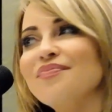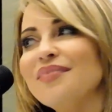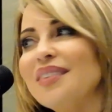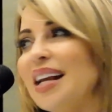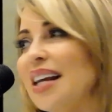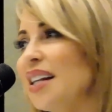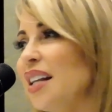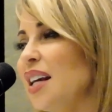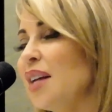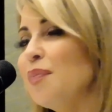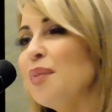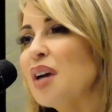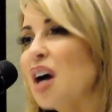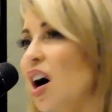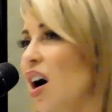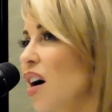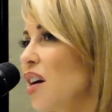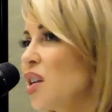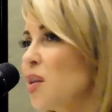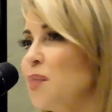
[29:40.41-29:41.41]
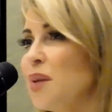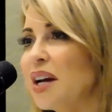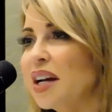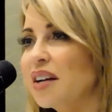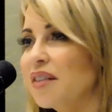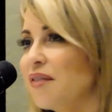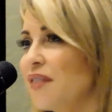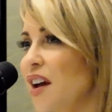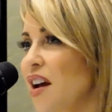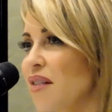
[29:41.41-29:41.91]
It'd be hard to pick
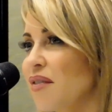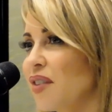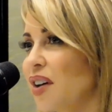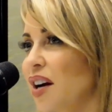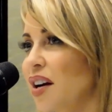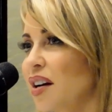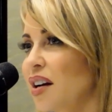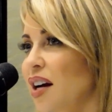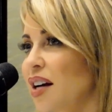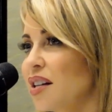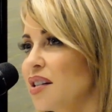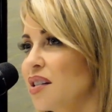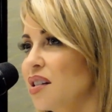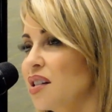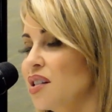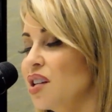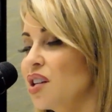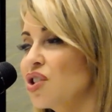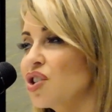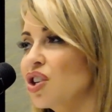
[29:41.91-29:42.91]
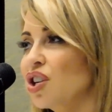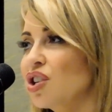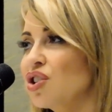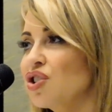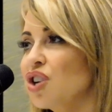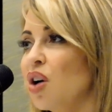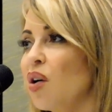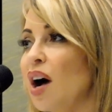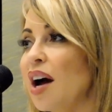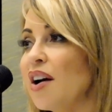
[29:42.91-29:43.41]
a favorite. I was such a good
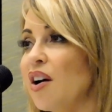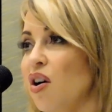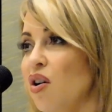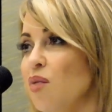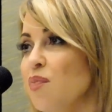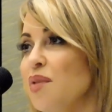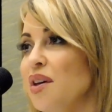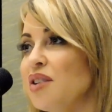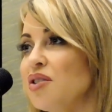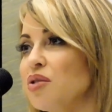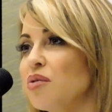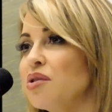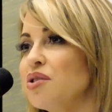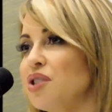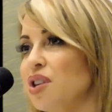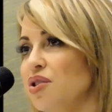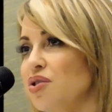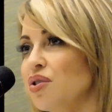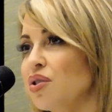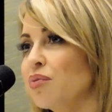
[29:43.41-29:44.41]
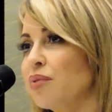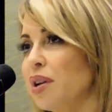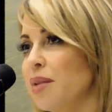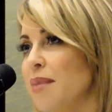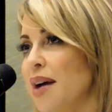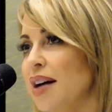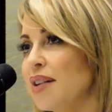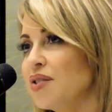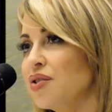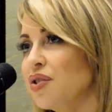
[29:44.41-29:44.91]
show. I hope they do a digital
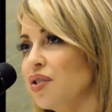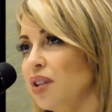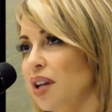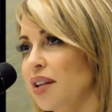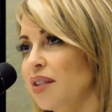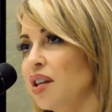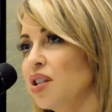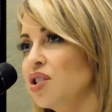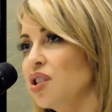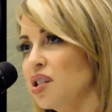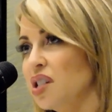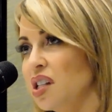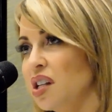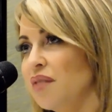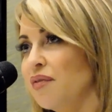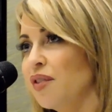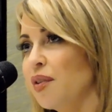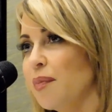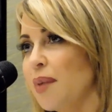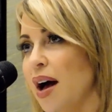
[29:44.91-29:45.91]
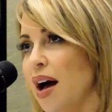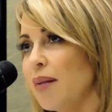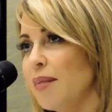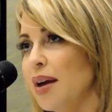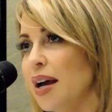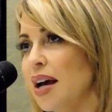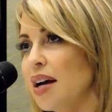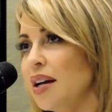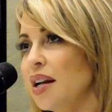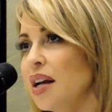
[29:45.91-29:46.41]
remaster like they just did for
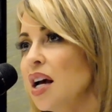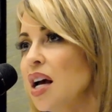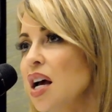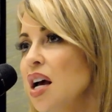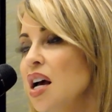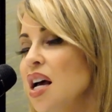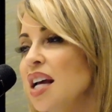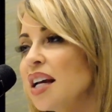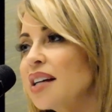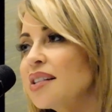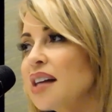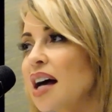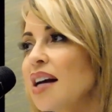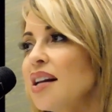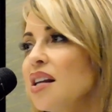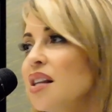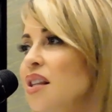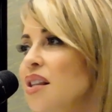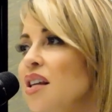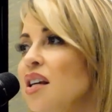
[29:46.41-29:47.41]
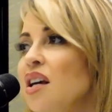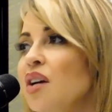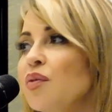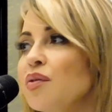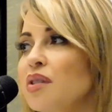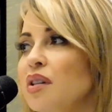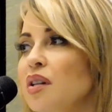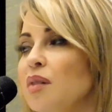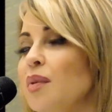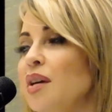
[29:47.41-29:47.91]
Batman, because I didn't think it was
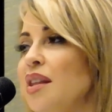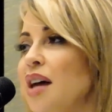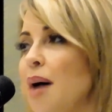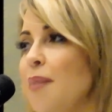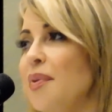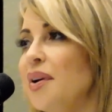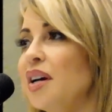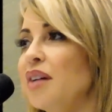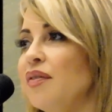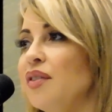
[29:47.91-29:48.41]
going to be that big of